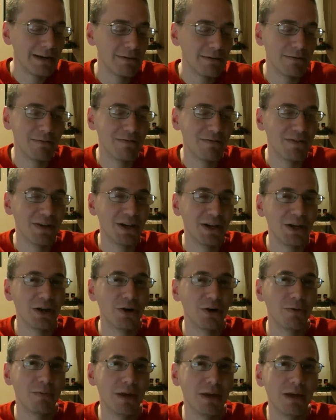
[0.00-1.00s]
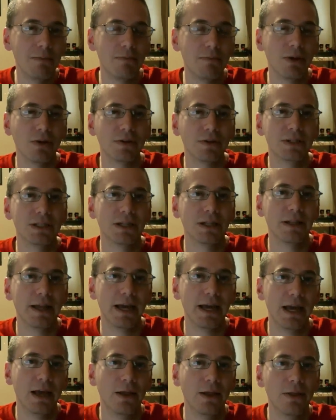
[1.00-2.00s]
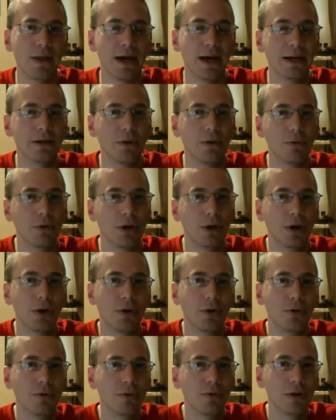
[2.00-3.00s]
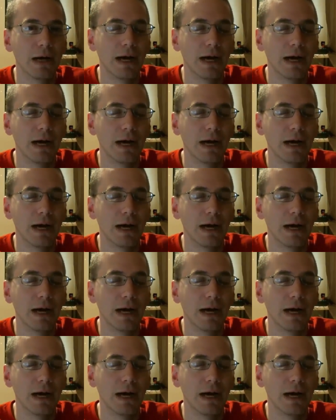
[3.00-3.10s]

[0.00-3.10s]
video me building the lathe. I don't know.